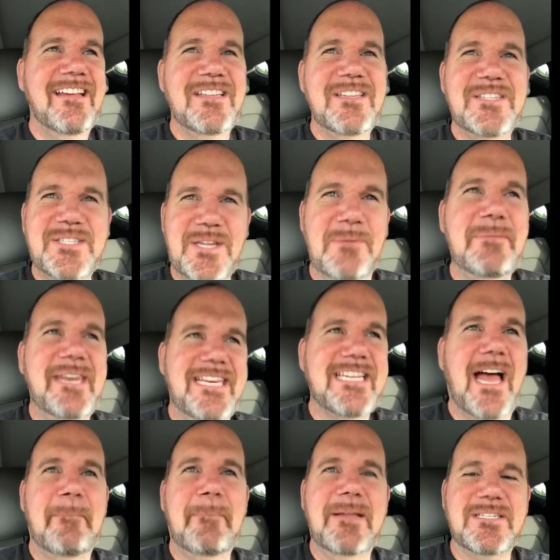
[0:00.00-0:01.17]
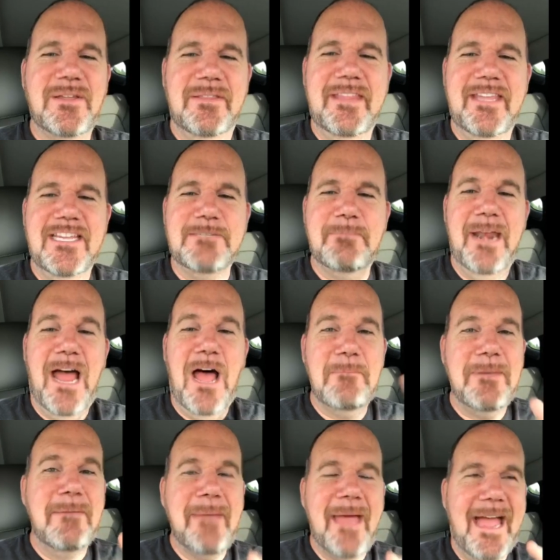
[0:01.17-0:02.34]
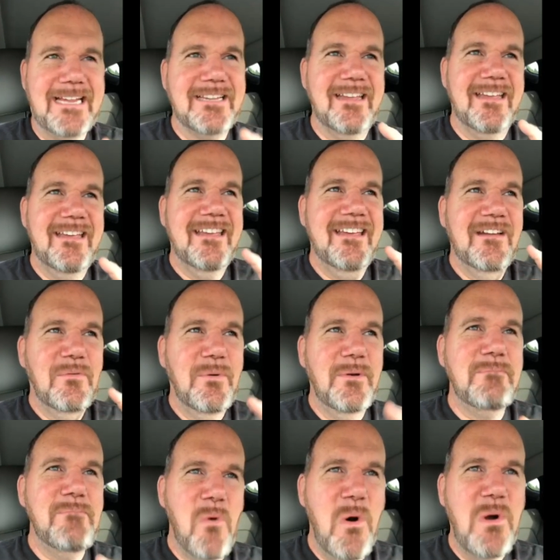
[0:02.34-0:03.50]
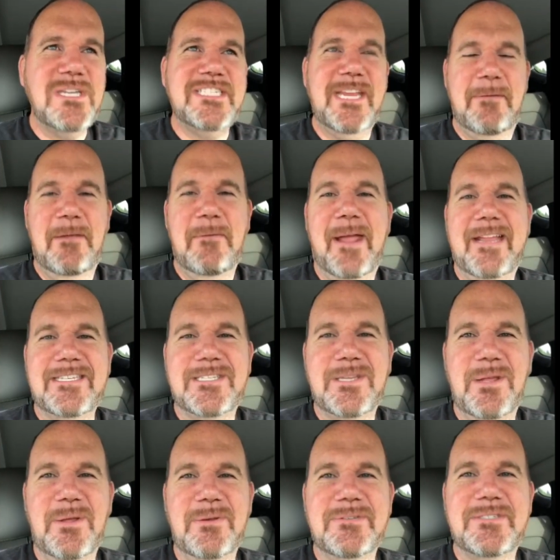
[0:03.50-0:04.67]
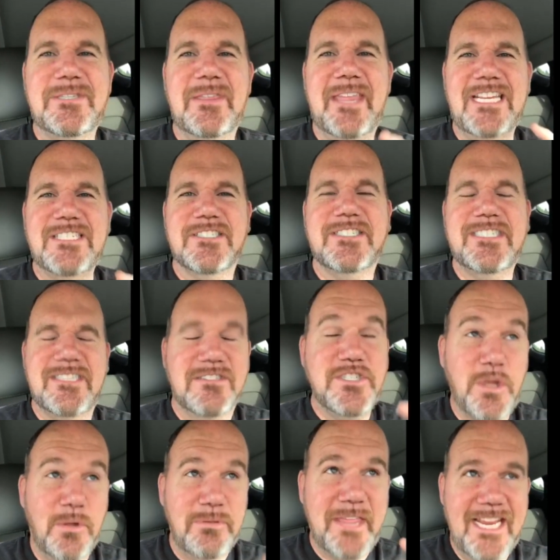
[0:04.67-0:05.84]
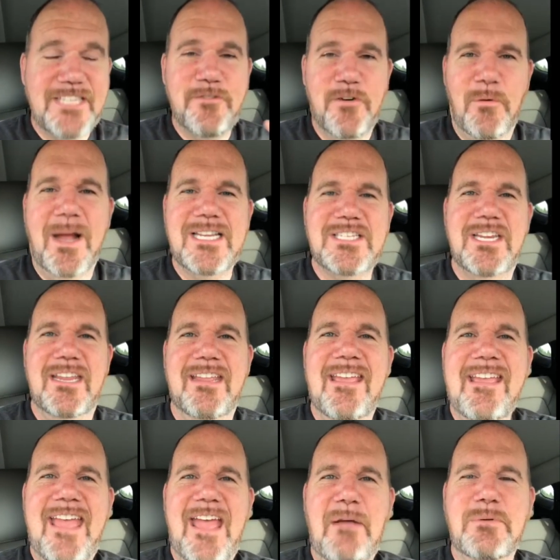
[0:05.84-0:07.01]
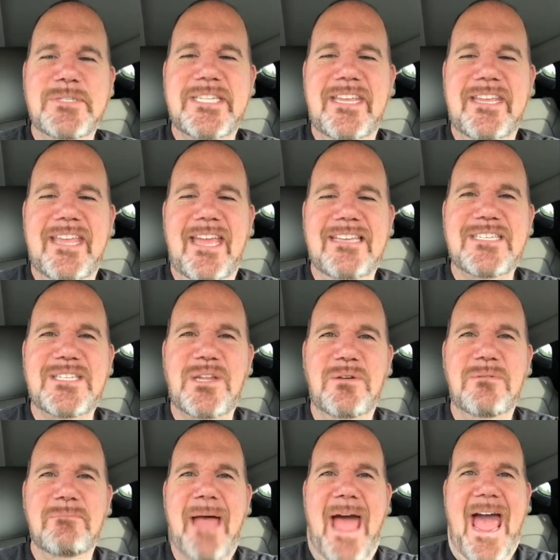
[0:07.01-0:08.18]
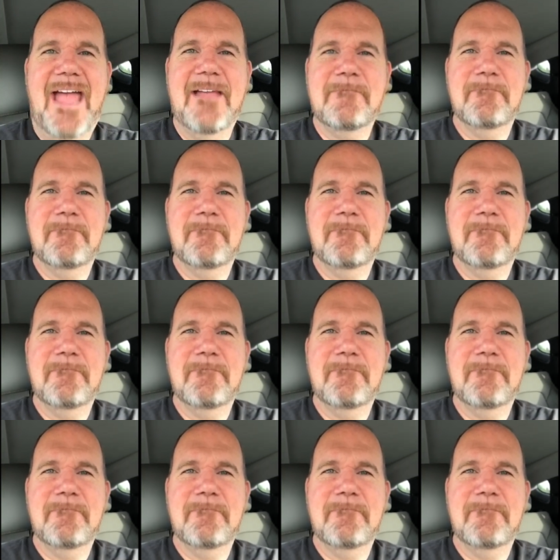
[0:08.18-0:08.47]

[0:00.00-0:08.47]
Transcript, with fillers: so many topics on this, but I'll be back with more Jimmy Rants soon. The thanks, so thanks for watching, and we'll see you again soon. Bye.